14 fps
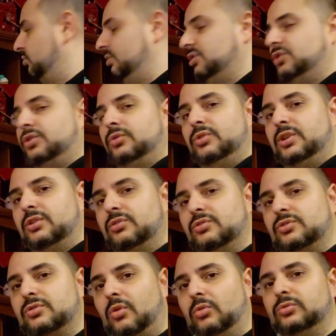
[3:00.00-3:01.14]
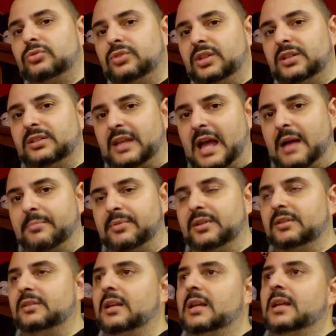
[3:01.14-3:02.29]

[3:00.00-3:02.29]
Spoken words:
so he's 2 years older than Kapanen.